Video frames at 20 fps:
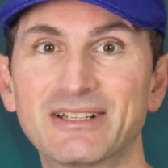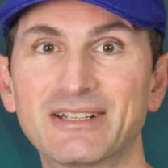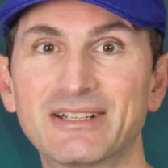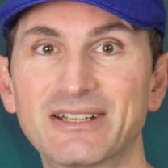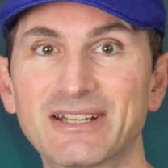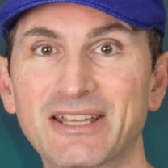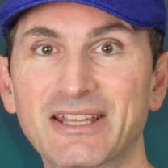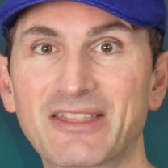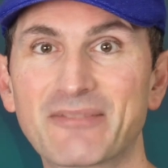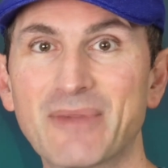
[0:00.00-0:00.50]

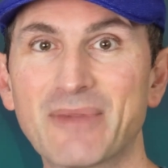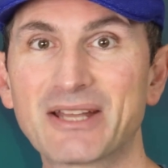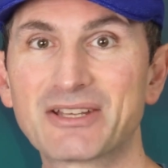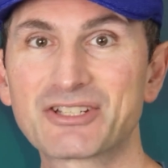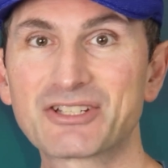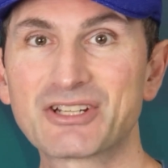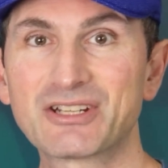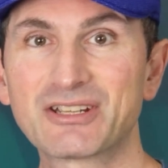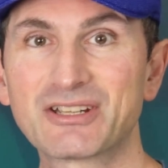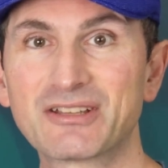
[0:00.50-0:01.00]
length
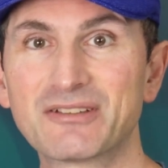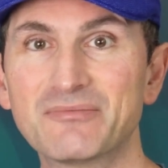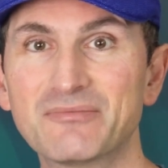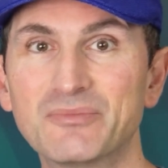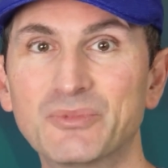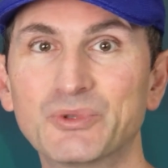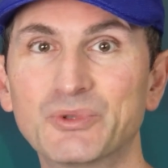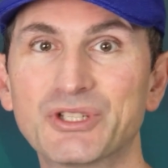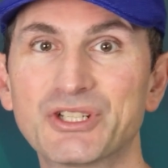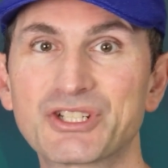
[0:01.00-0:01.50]
matching,
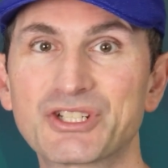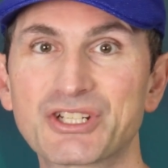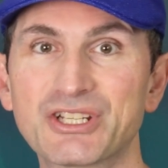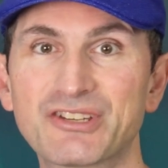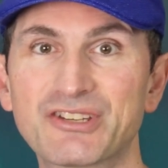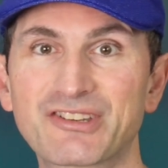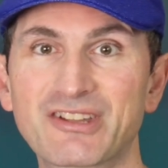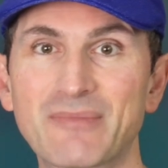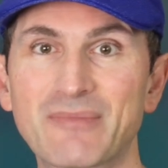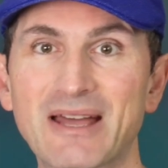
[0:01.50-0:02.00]

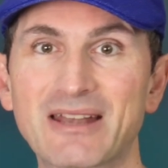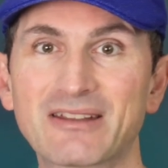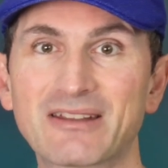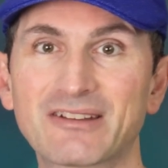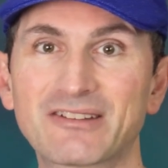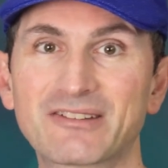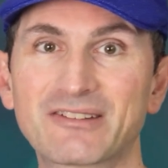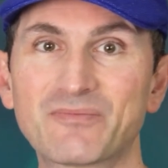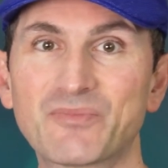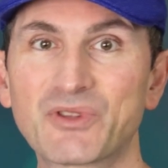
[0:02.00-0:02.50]
multi-sheet
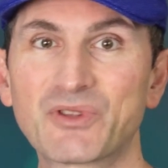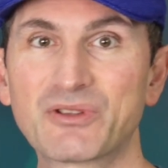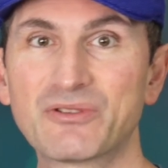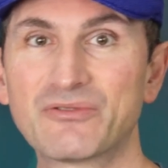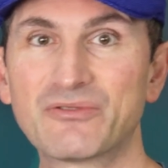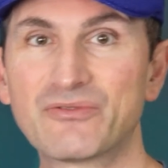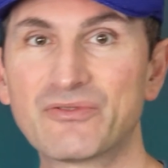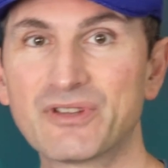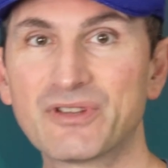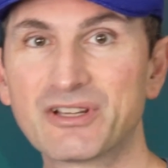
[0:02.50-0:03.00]
schematics,
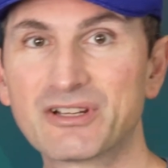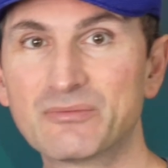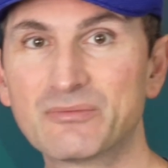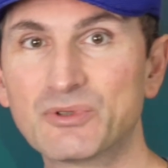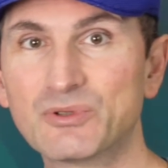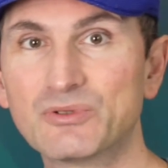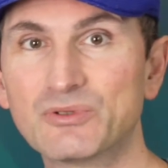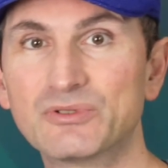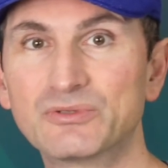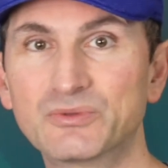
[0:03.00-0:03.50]

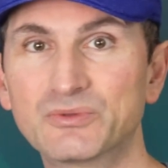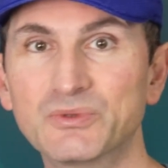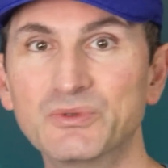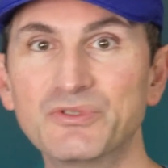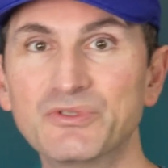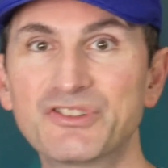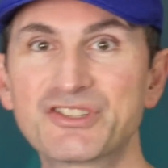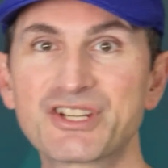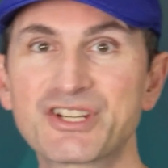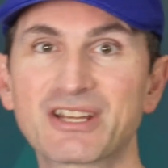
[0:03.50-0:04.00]
configurable
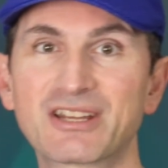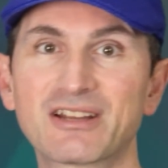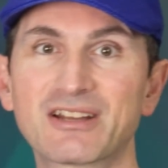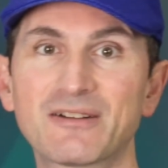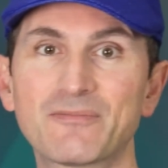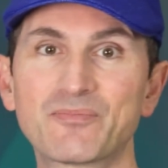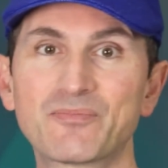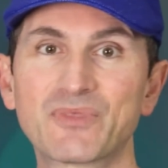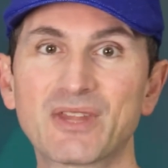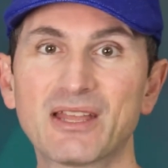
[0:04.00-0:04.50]
rules
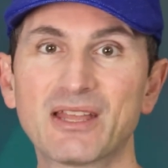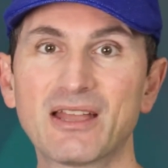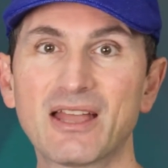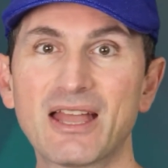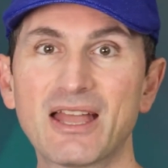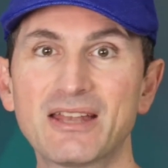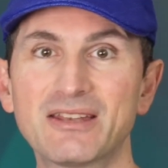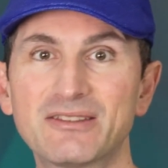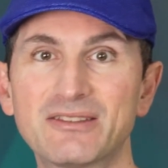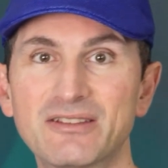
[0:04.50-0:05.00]
checker,
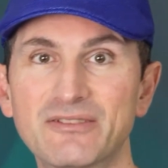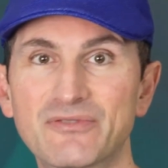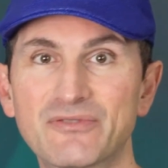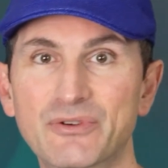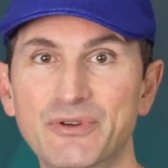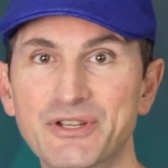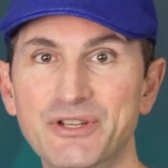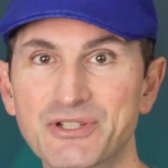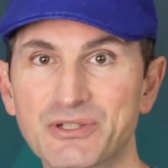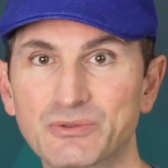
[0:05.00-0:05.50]
and
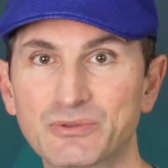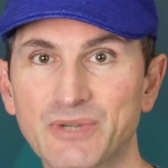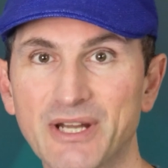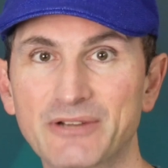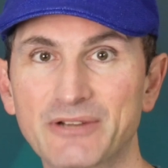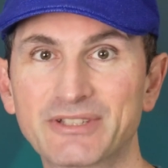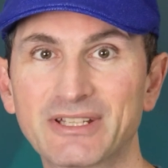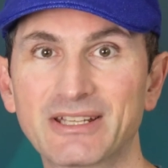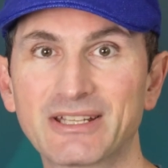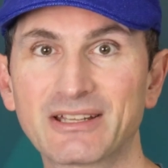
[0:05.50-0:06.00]
differential
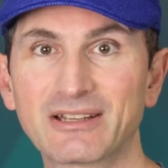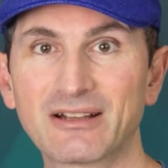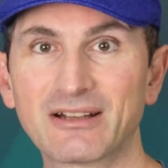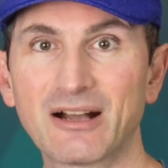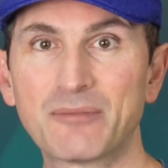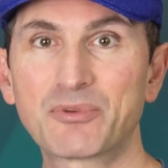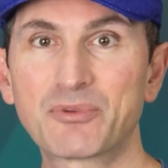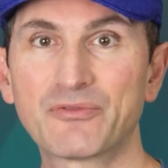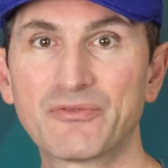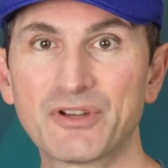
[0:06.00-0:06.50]
routing
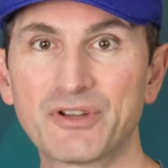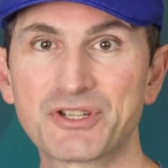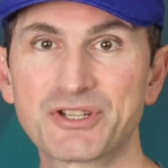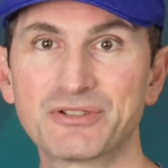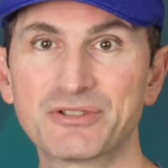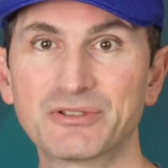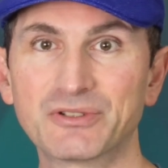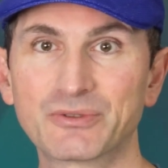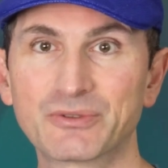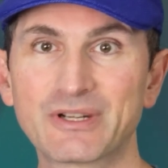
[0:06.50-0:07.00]
at
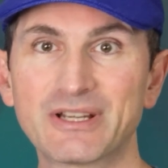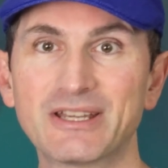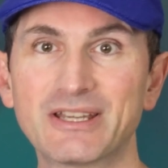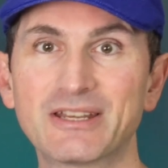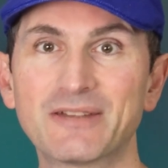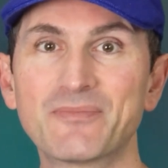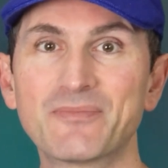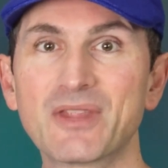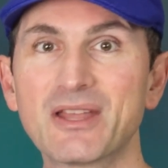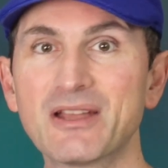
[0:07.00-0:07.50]
professional grade